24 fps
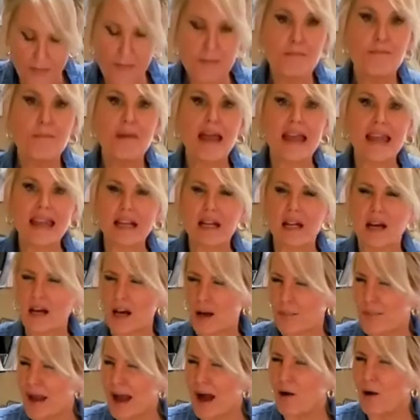make
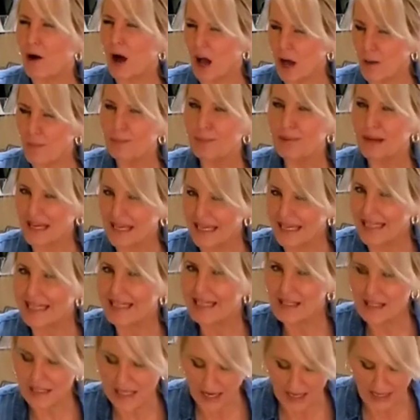about a pea
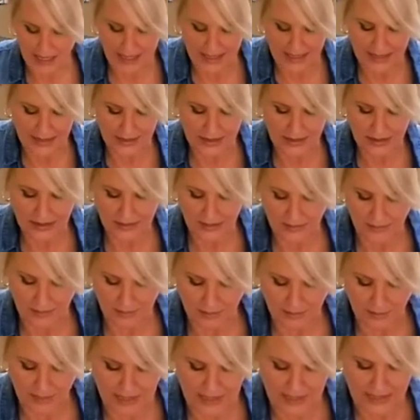size
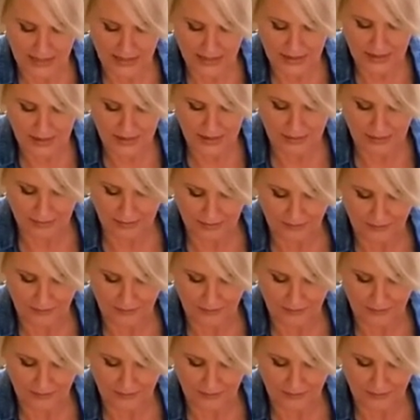piece.